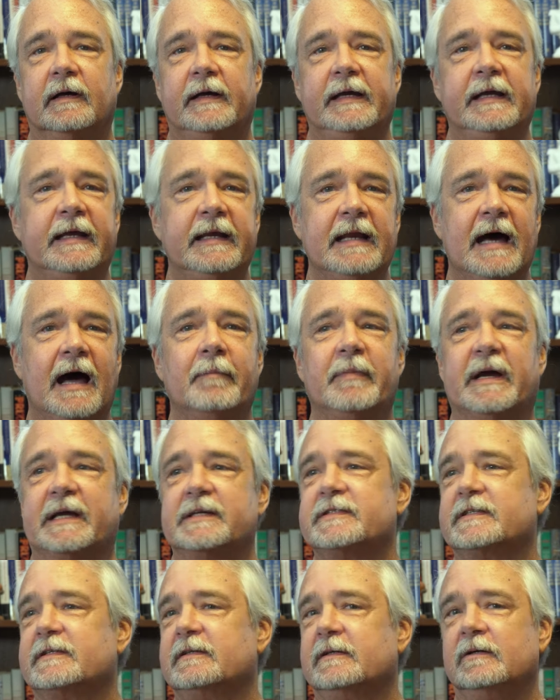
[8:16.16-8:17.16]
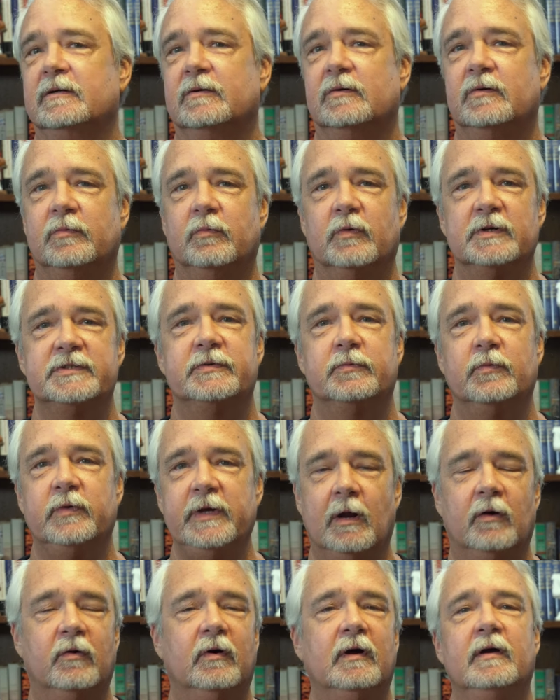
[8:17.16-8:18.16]
Economics. What's,
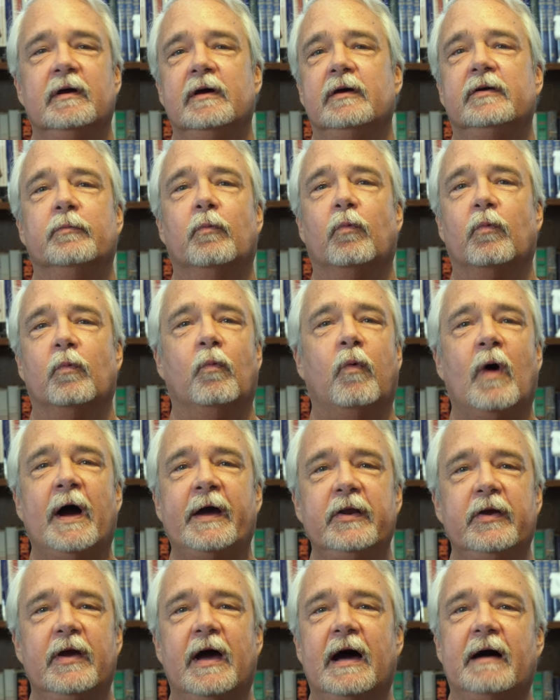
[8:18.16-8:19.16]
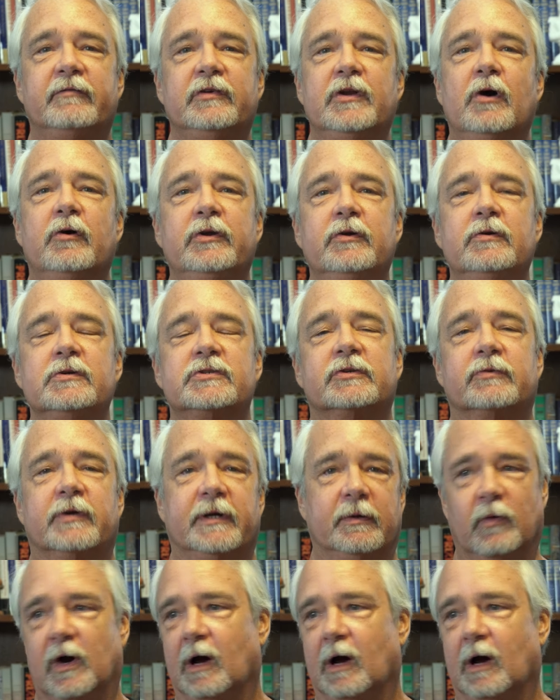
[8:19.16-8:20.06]
you know, why do you have no usury?